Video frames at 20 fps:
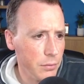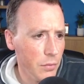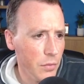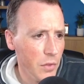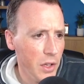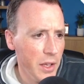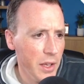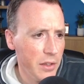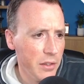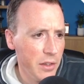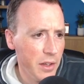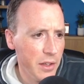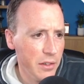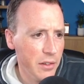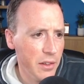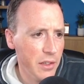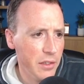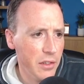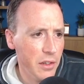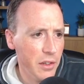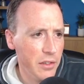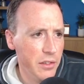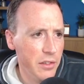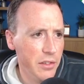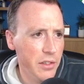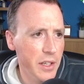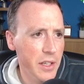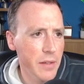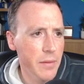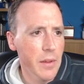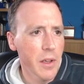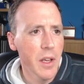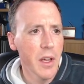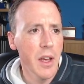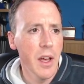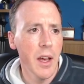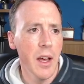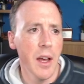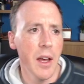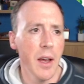that's nice to see.
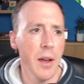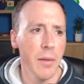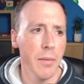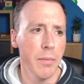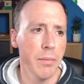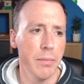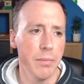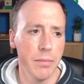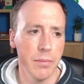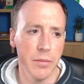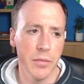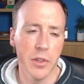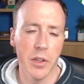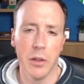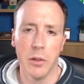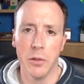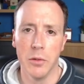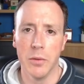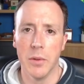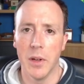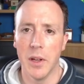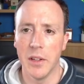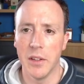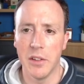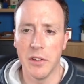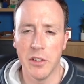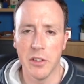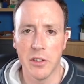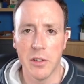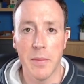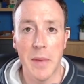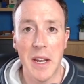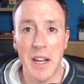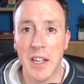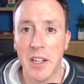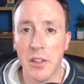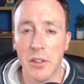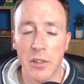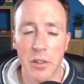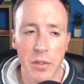So it's just a better
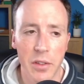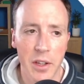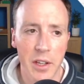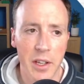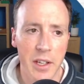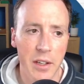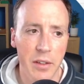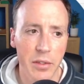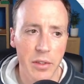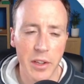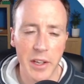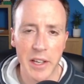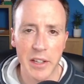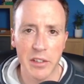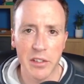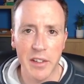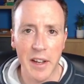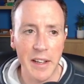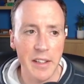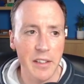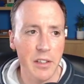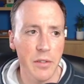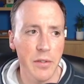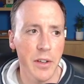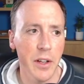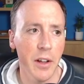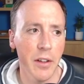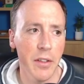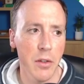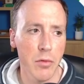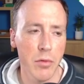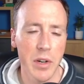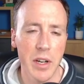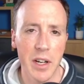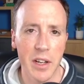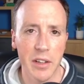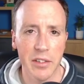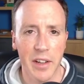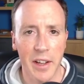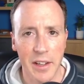use of the estate, if you like, the
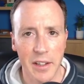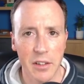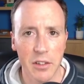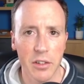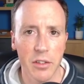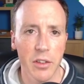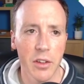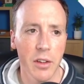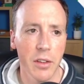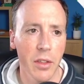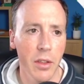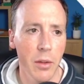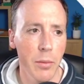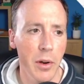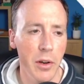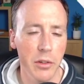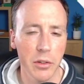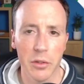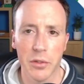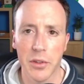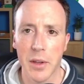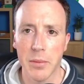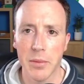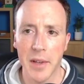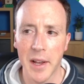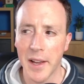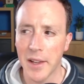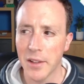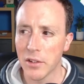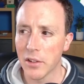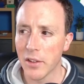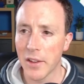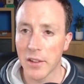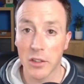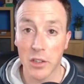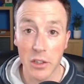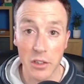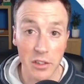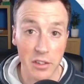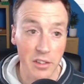real estate that the Microsoft Teams has. So that's
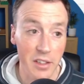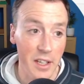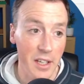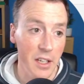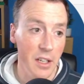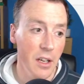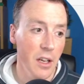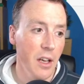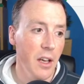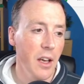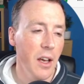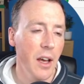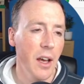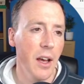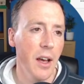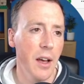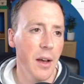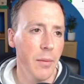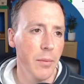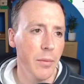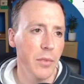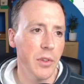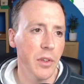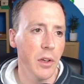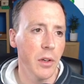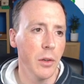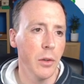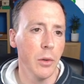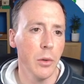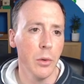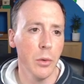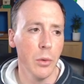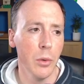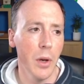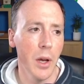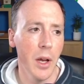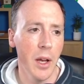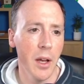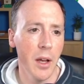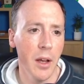good to see. Like
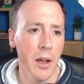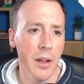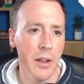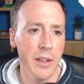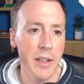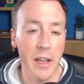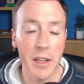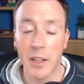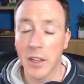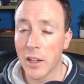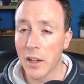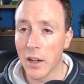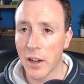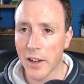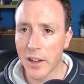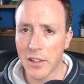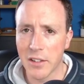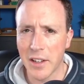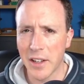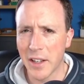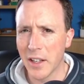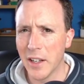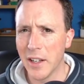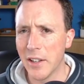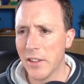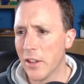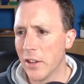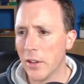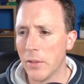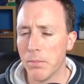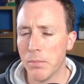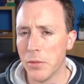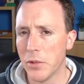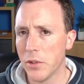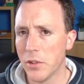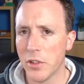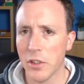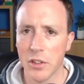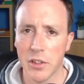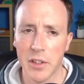I say, you'll either just